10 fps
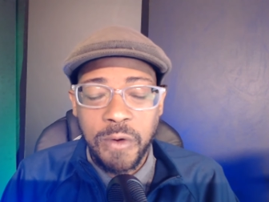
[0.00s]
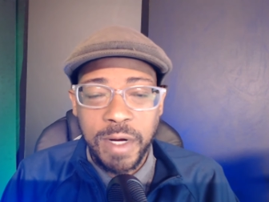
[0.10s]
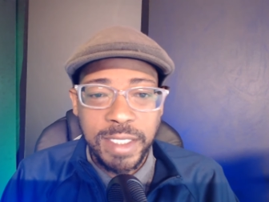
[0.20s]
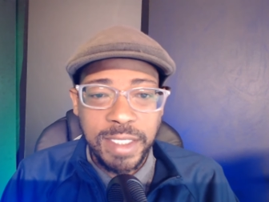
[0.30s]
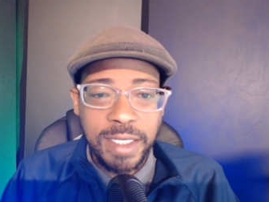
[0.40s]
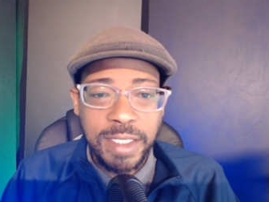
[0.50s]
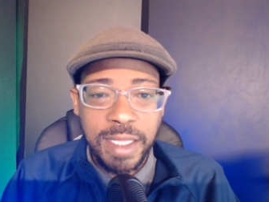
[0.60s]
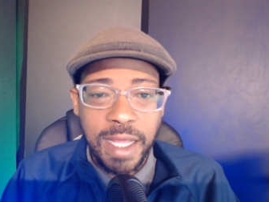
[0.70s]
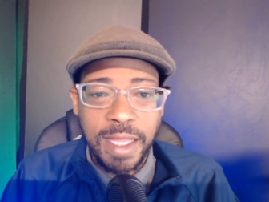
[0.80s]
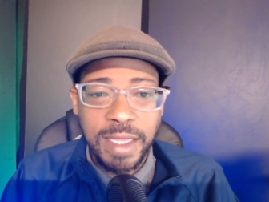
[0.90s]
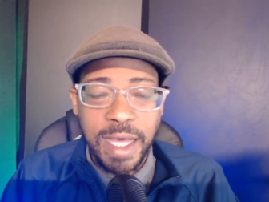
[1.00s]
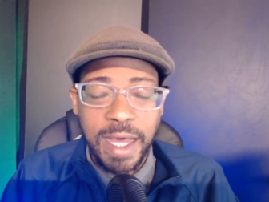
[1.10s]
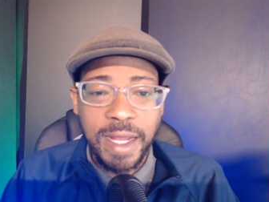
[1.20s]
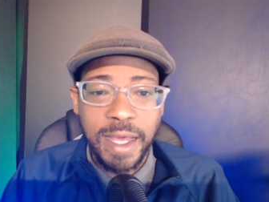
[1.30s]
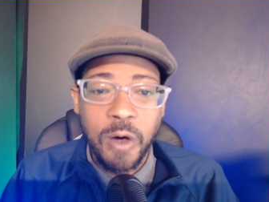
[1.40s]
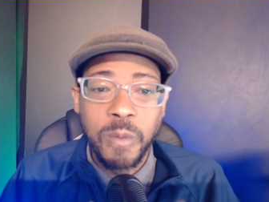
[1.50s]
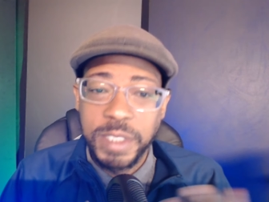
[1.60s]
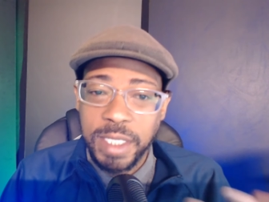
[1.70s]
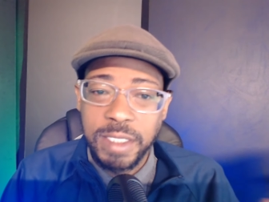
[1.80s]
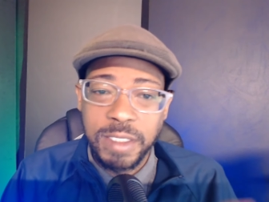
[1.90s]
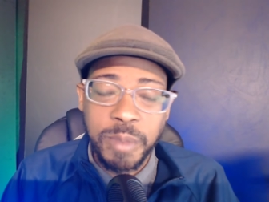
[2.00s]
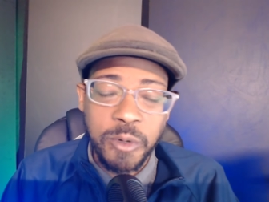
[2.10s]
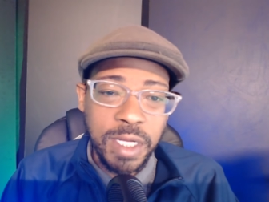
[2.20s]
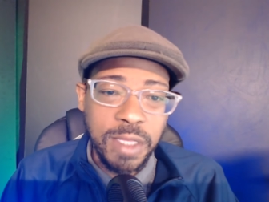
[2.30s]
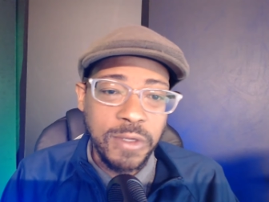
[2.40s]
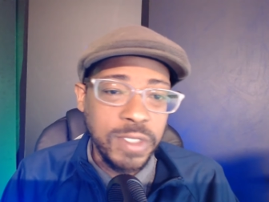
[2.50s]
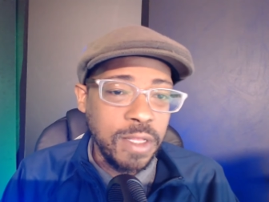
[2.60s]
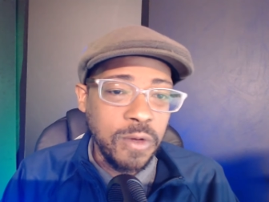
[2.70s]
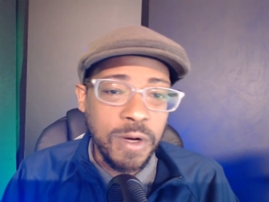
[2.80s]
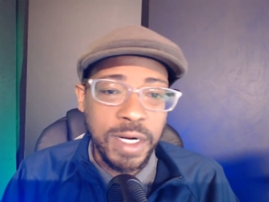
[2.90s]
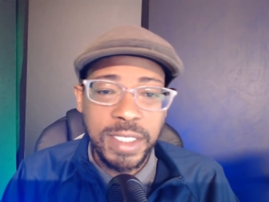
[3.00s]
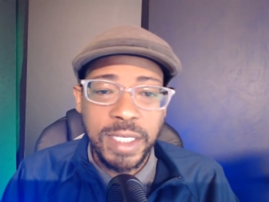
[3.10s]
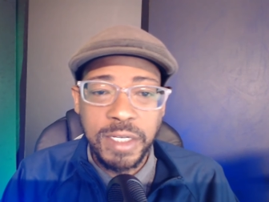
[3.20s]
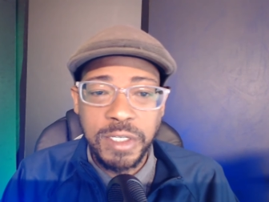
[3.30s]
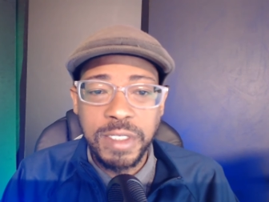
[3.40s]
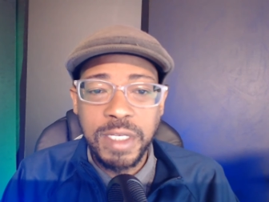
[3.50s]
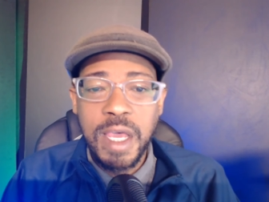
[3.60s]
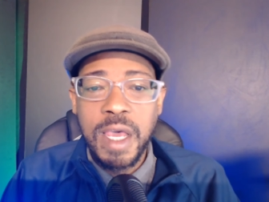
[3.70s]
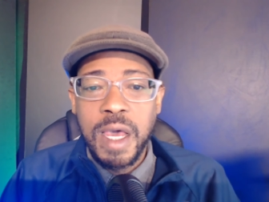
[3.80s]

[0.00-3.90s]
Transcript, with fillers: organization that that helps in supporting those other organizations